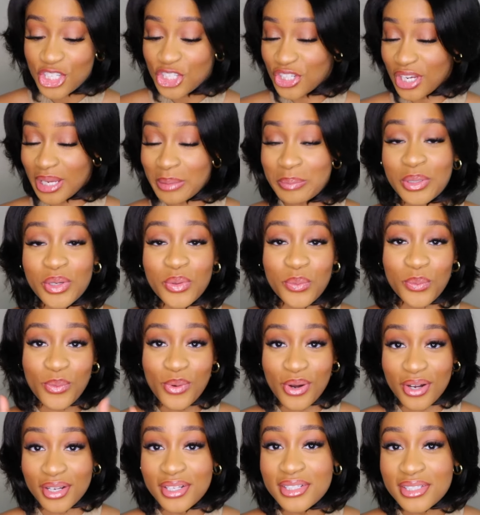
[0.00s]
shape it
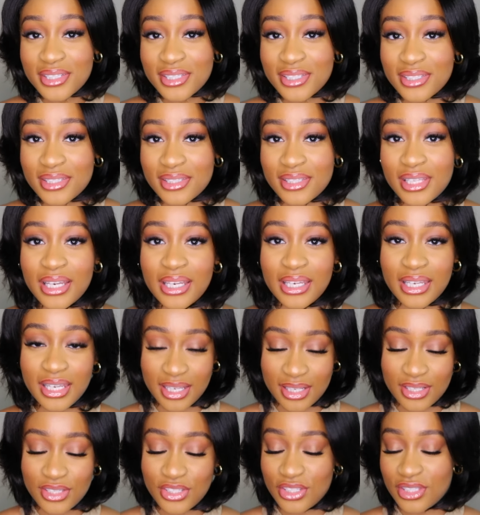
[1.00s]
once, then
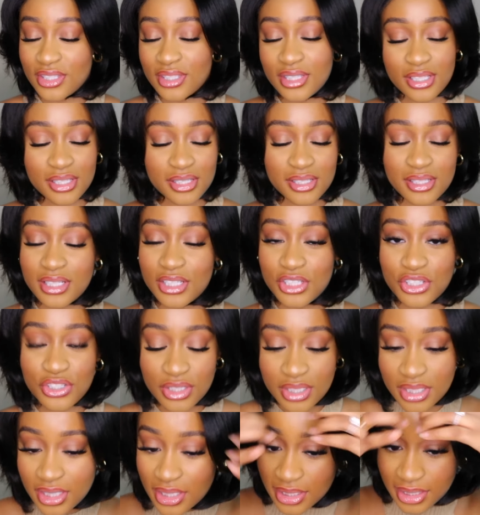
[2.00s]
yes, it's
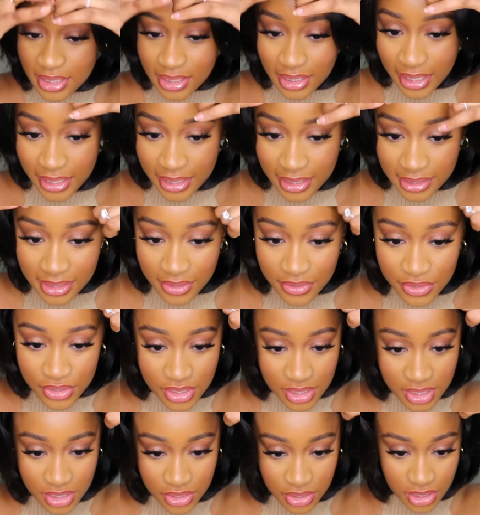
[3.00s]
literally like there's
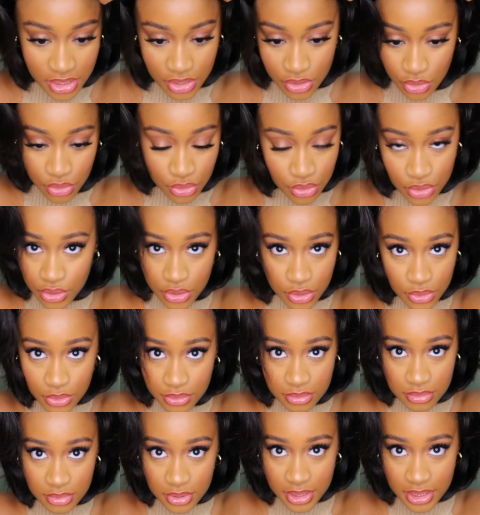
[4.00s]
literally no glue.
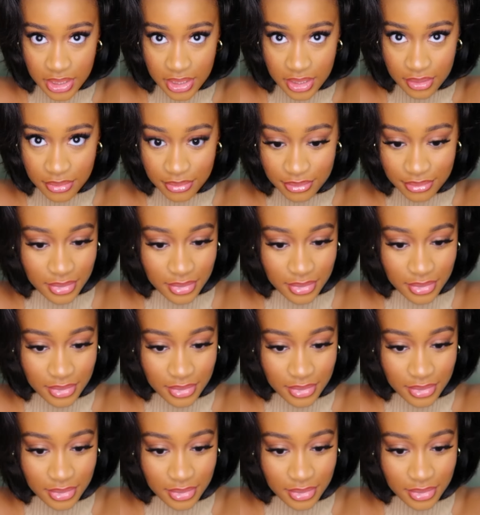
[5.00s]
Look at it.